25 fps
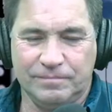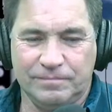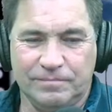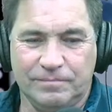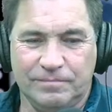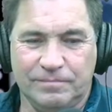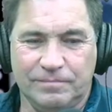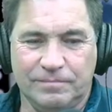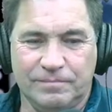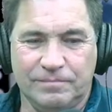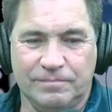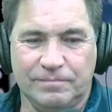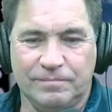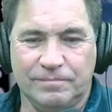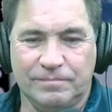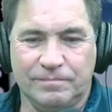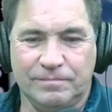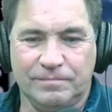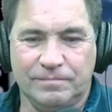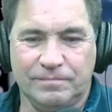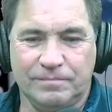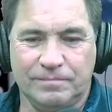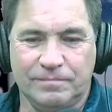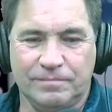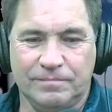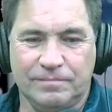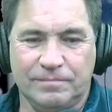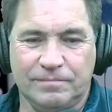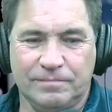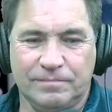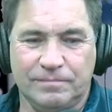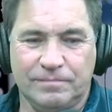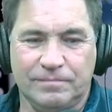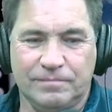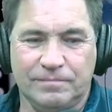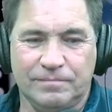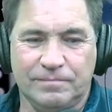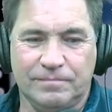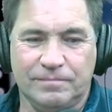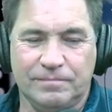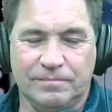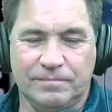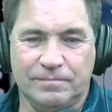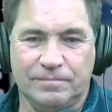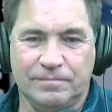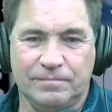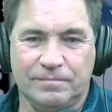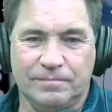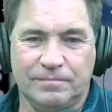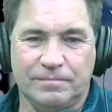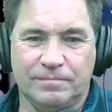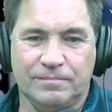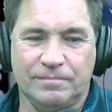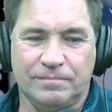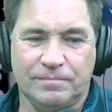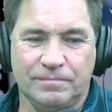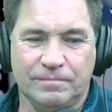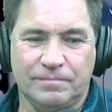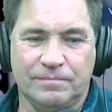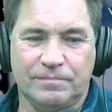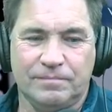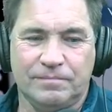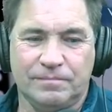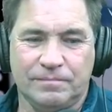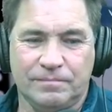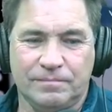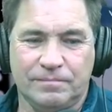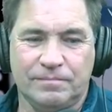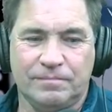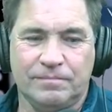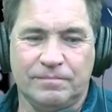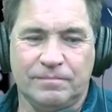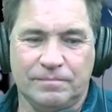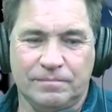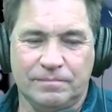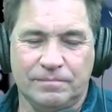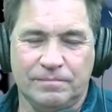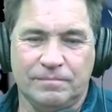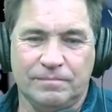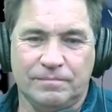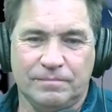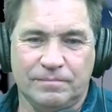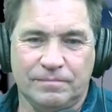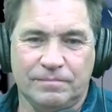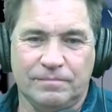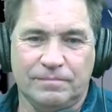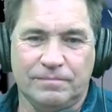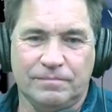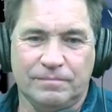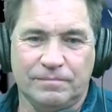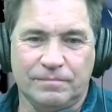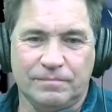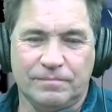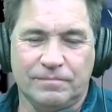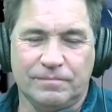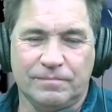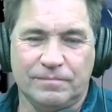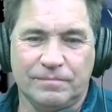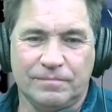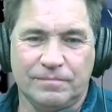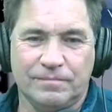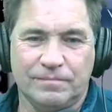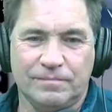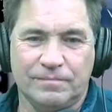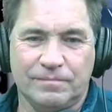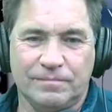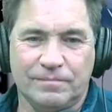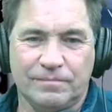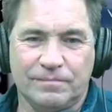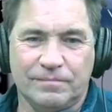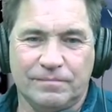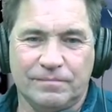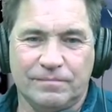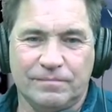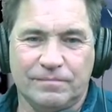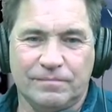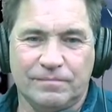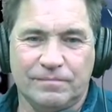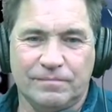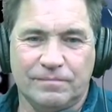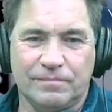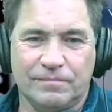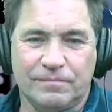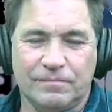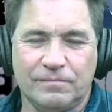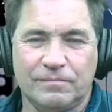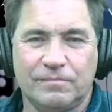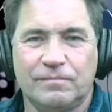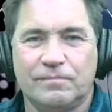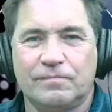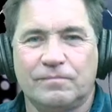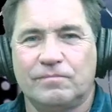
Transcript: No words are spoken by the person on screen.